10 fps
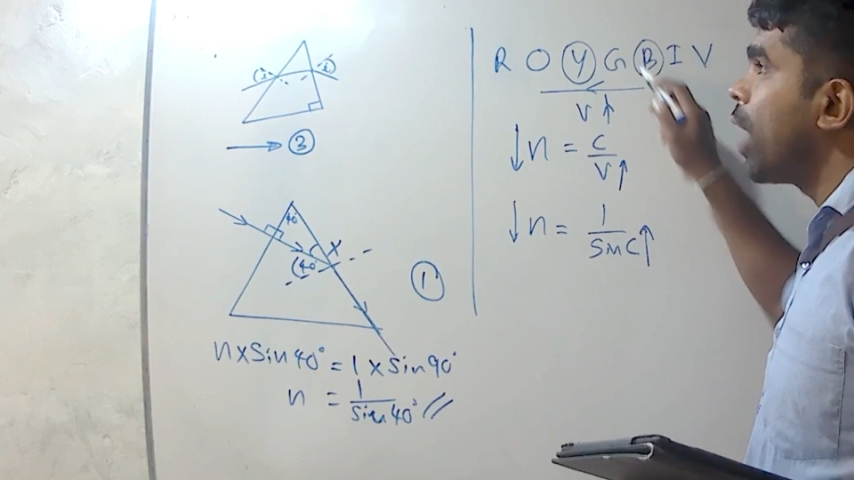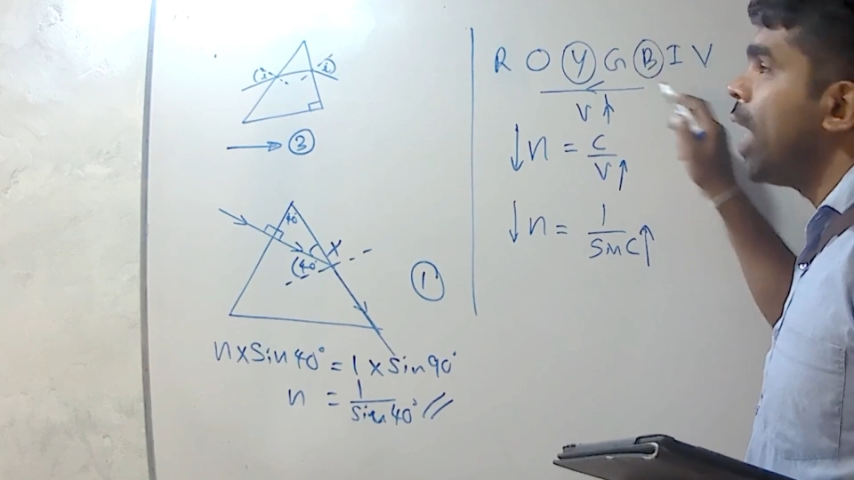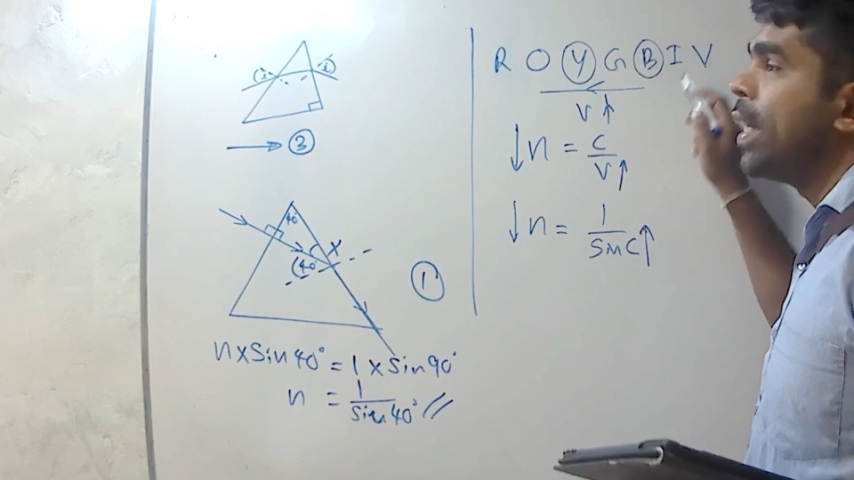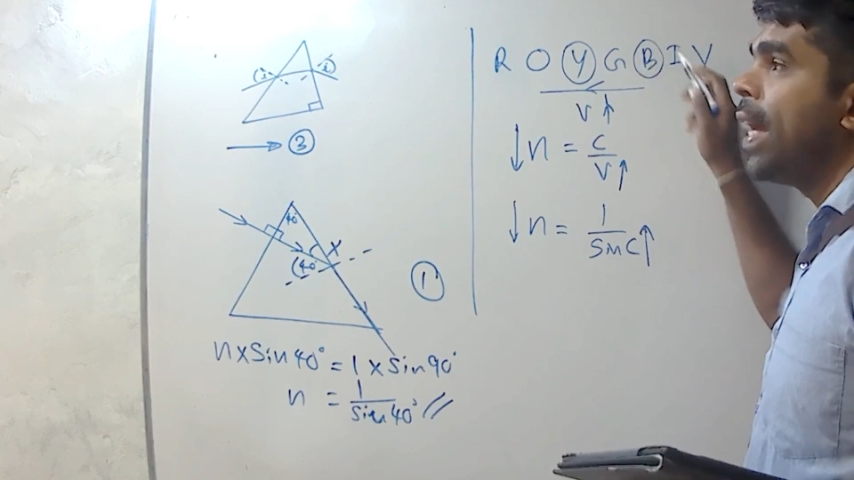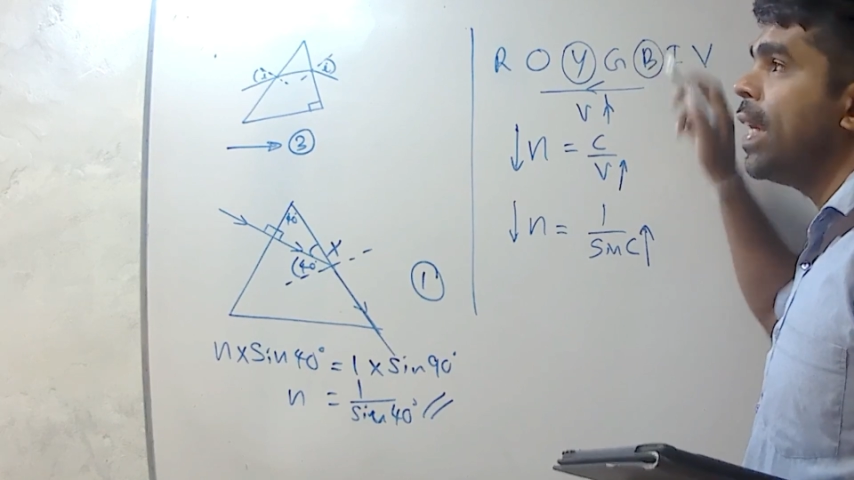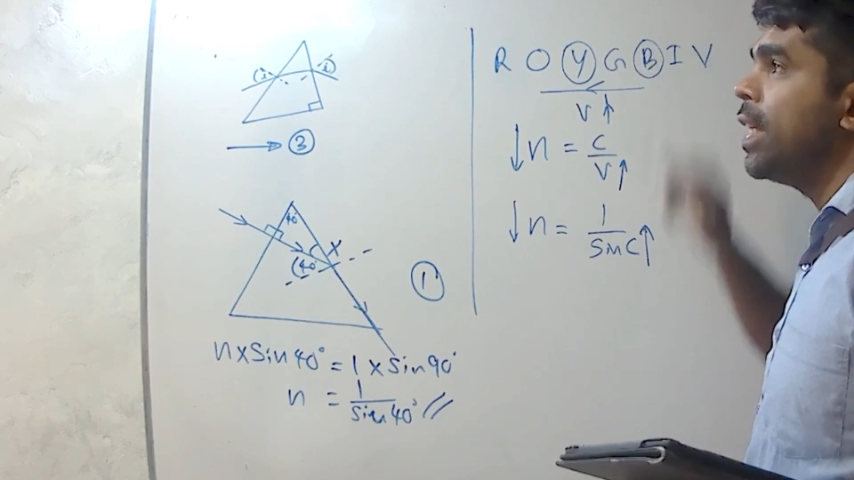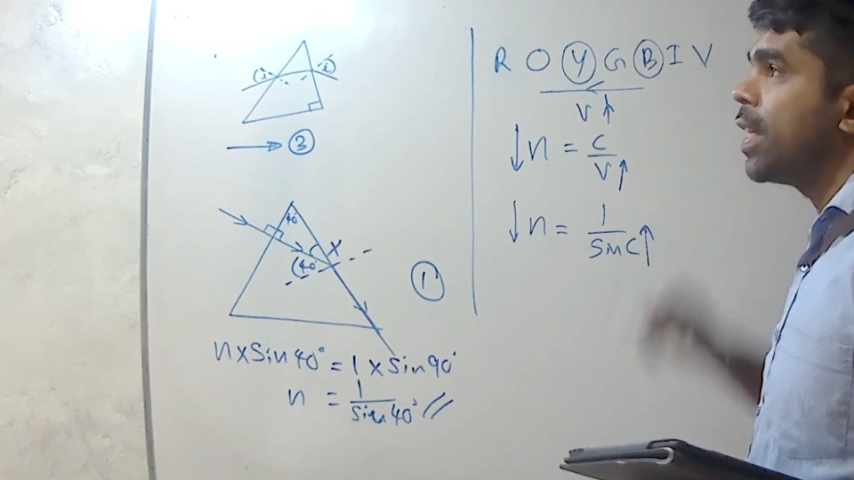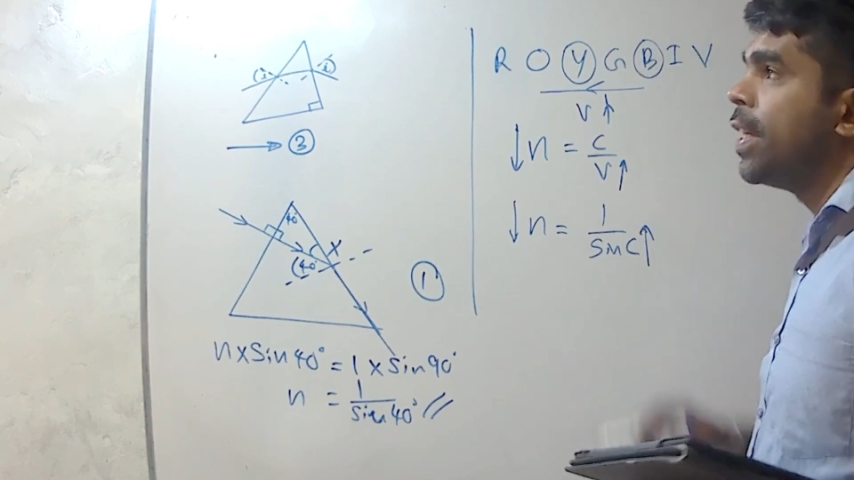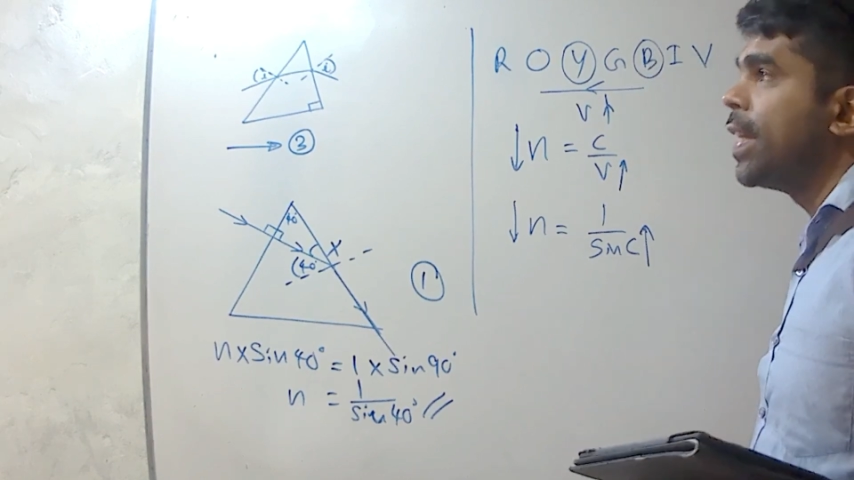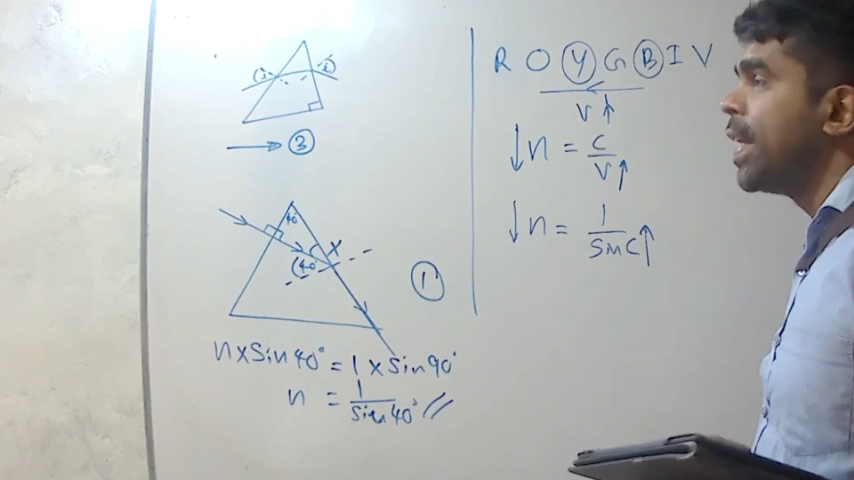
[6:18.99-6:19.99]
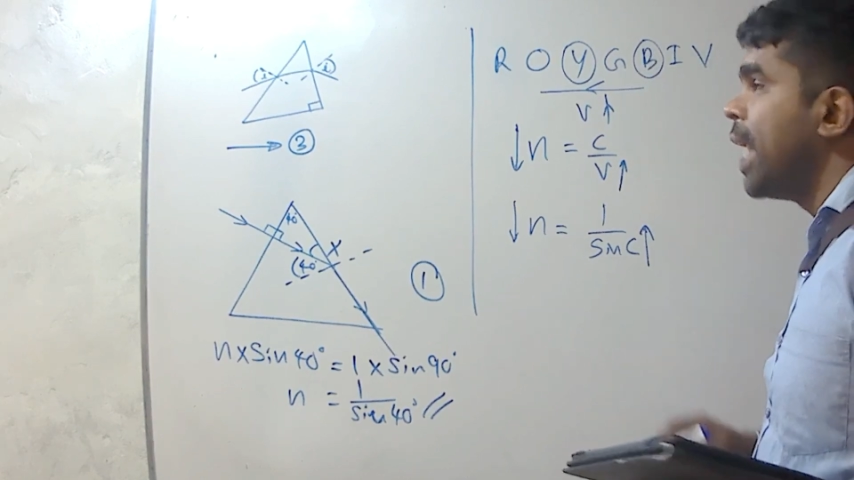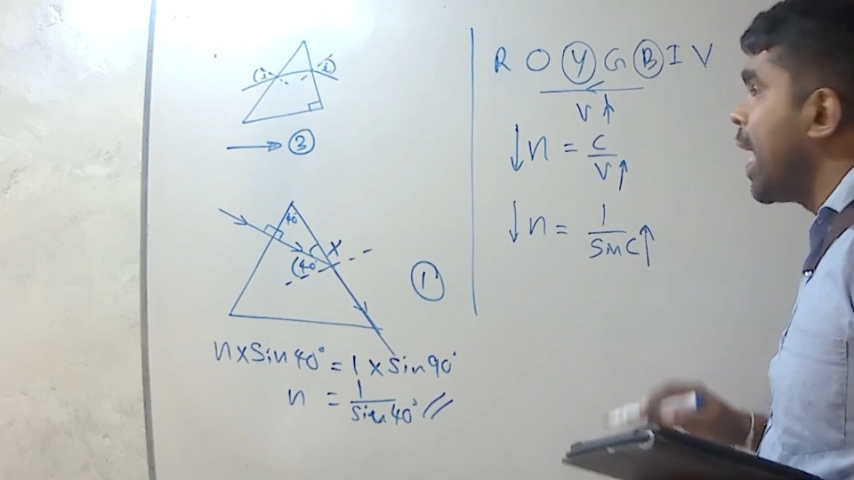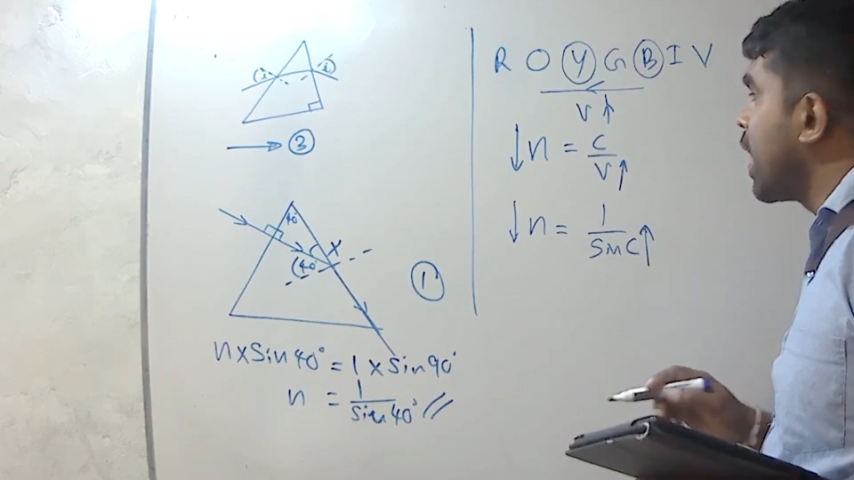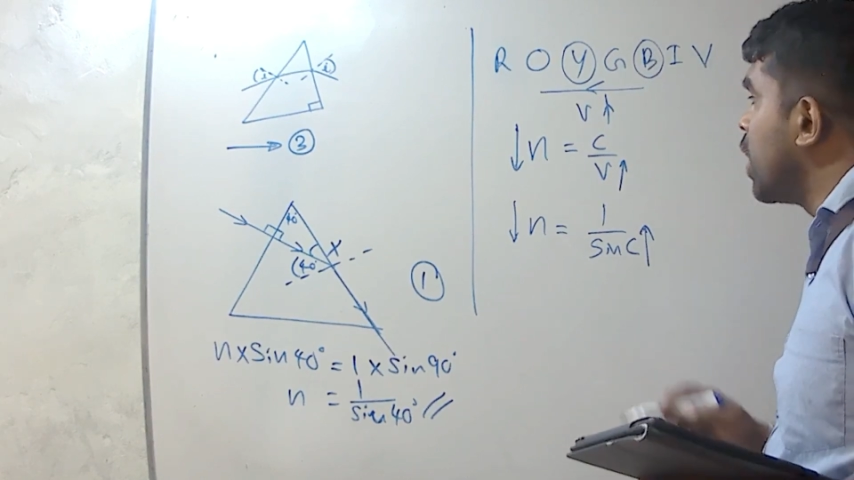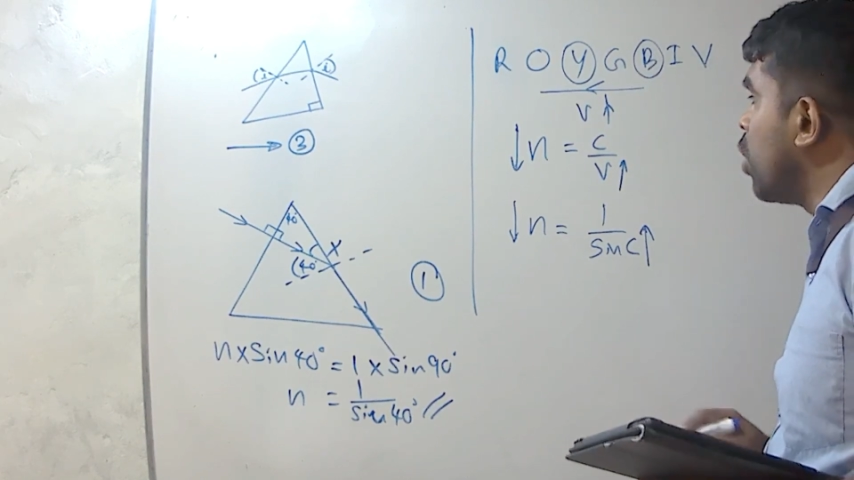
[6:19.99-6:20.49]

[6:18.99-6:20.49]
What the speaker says: color and critical angle